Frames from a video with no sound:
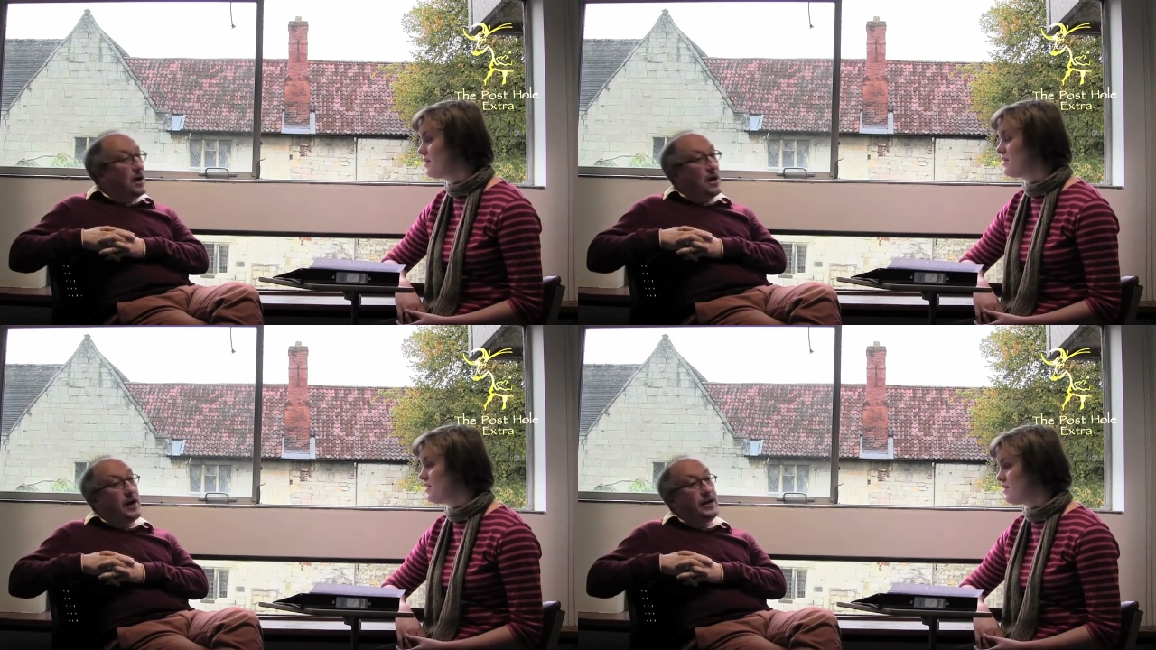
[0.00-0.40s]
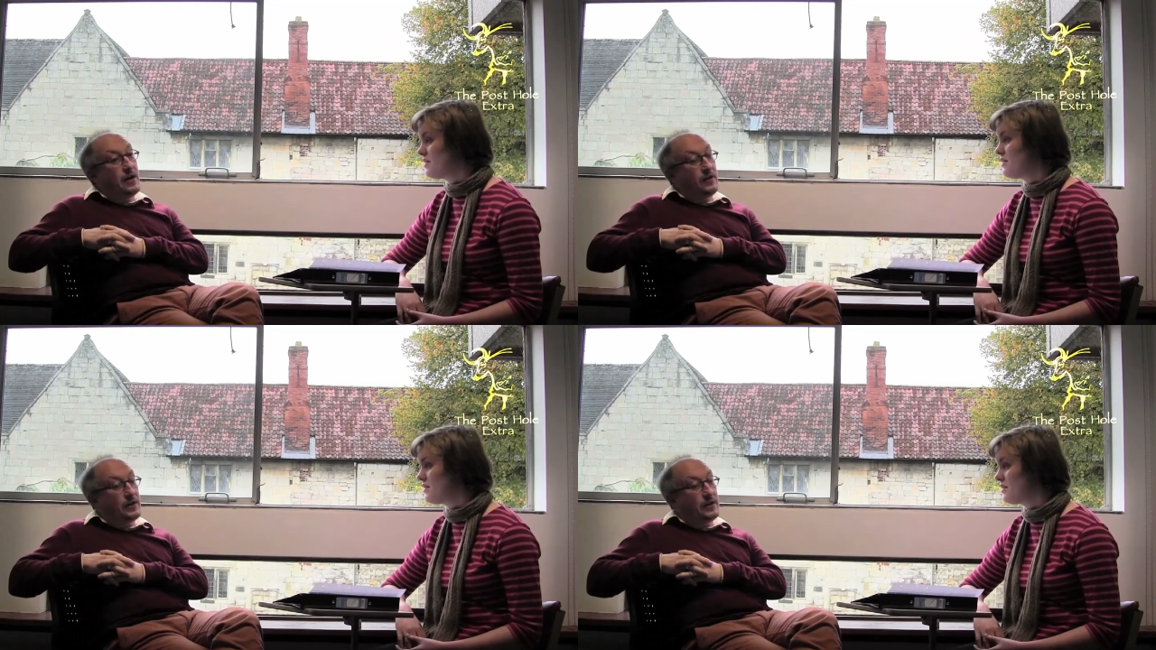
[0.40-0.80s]
Speaker 1: uh, in
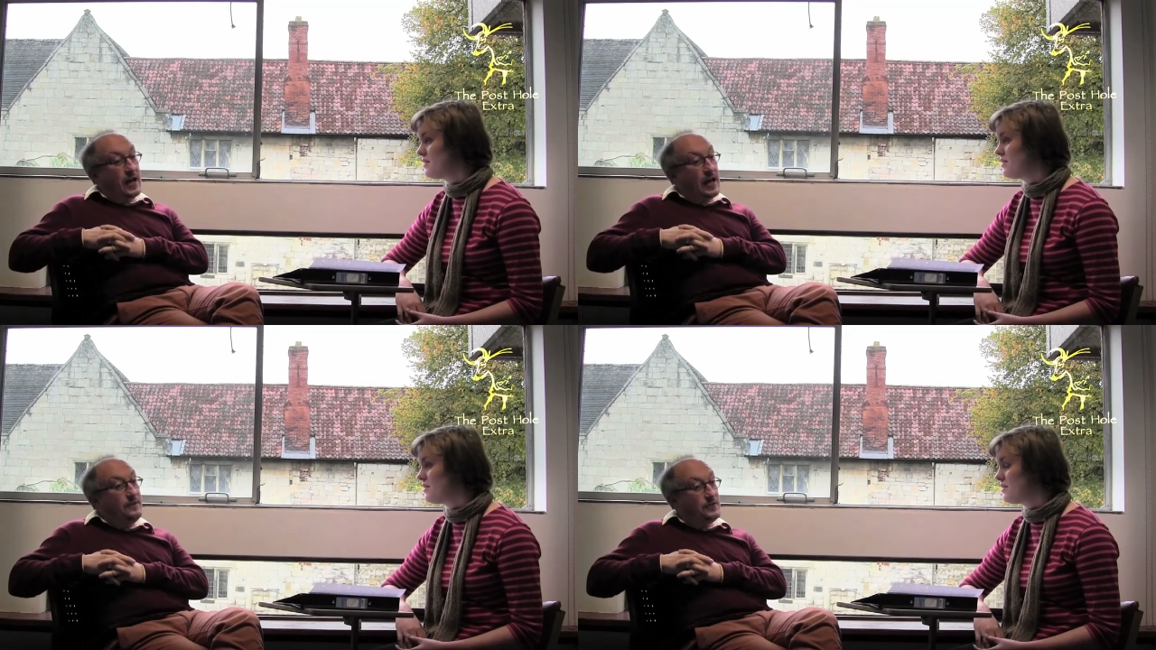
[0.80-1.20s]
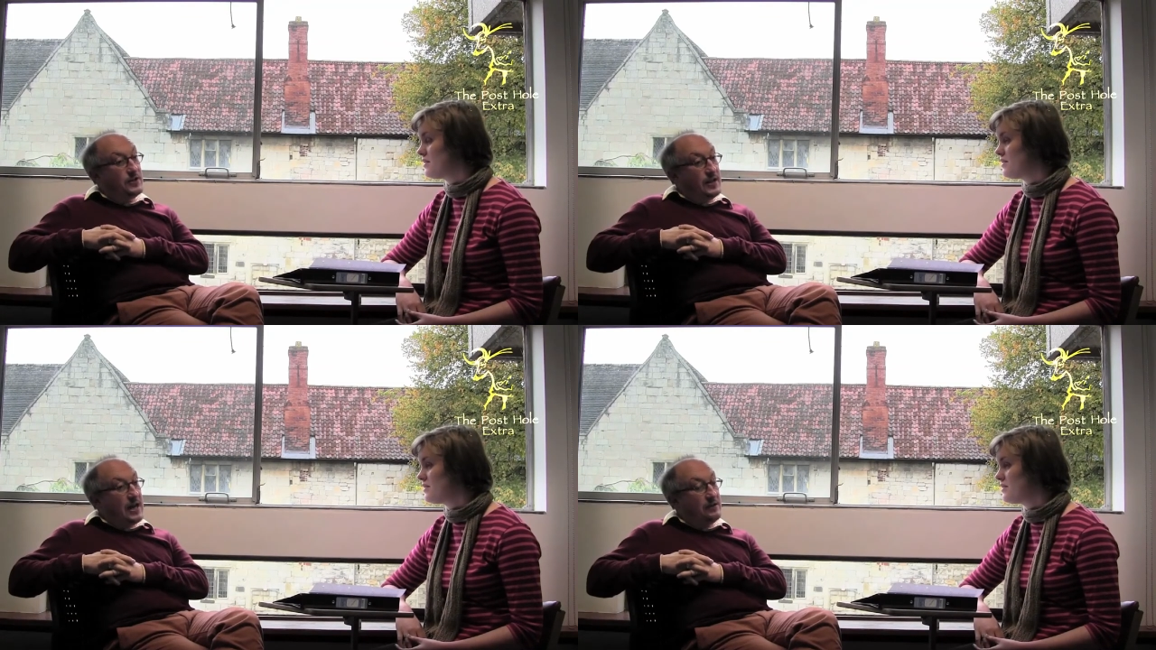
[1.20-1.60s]
other caves,
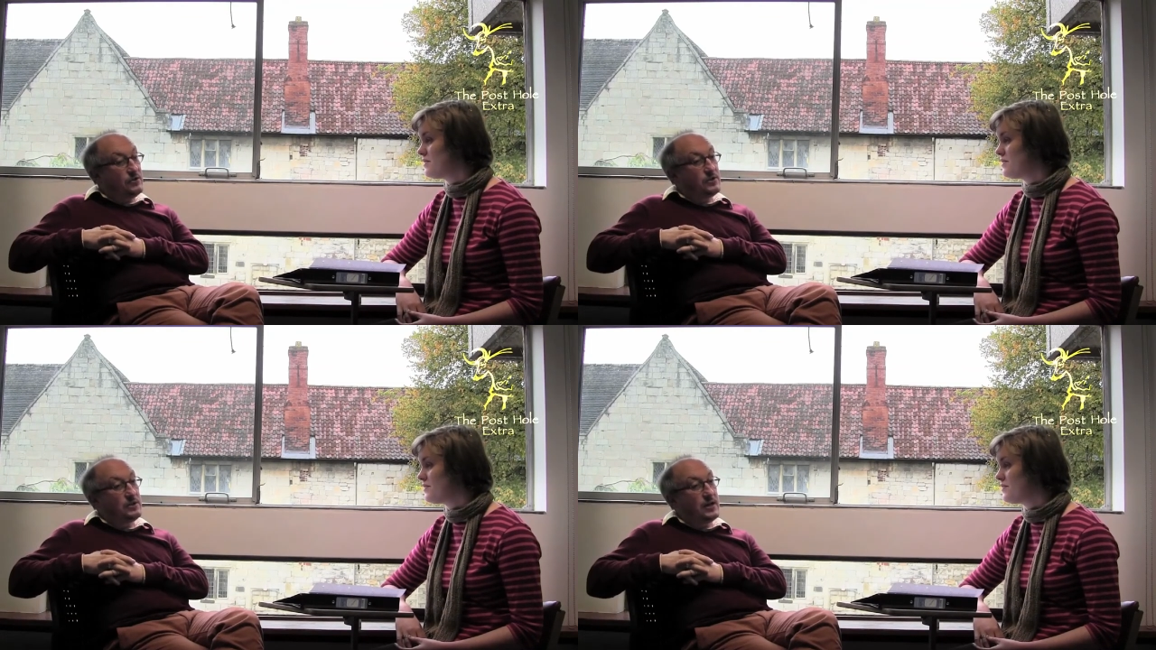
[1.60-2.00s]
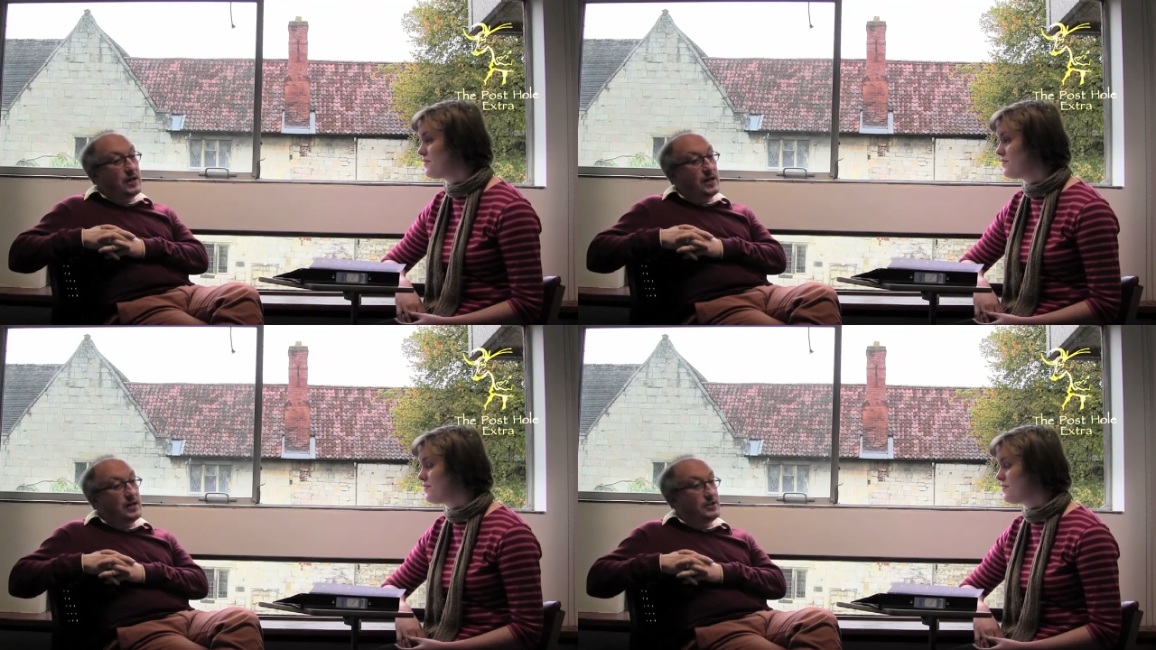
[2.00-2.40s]
and that
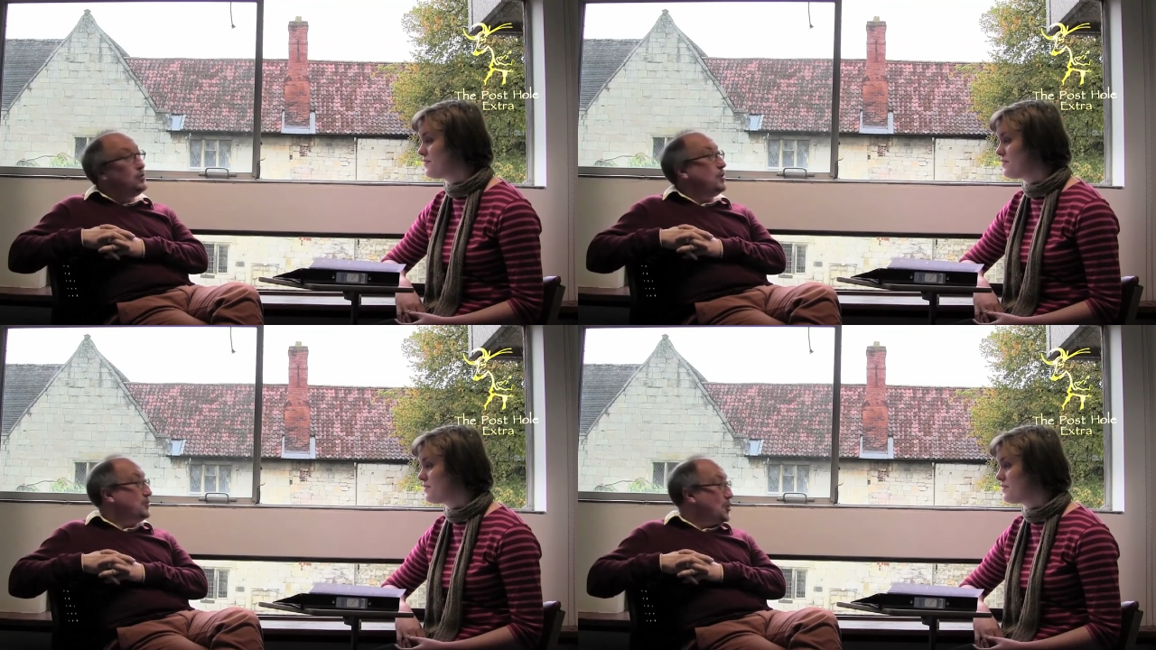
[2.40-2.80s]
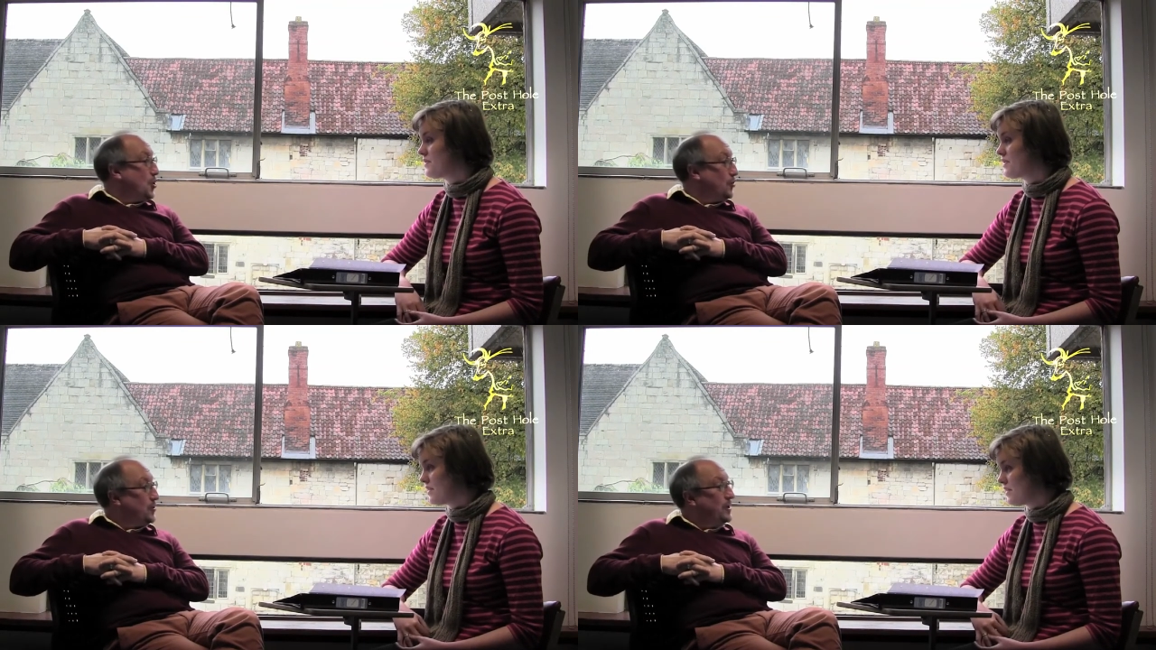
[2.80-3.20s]
uh, still goes
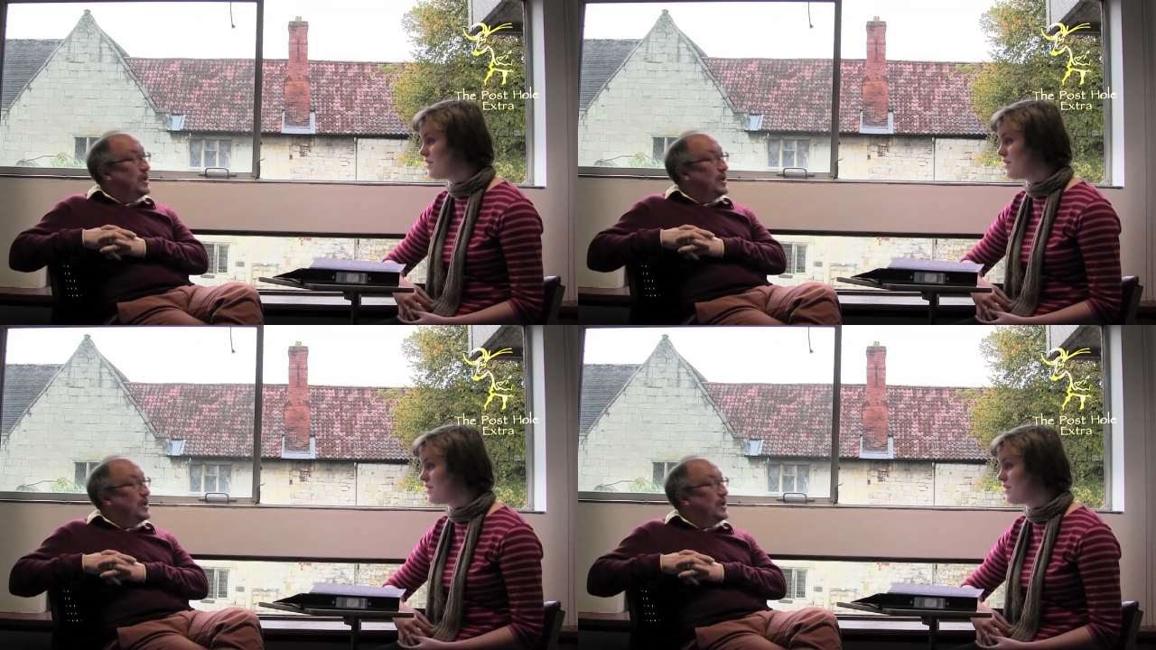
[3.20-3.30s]
on,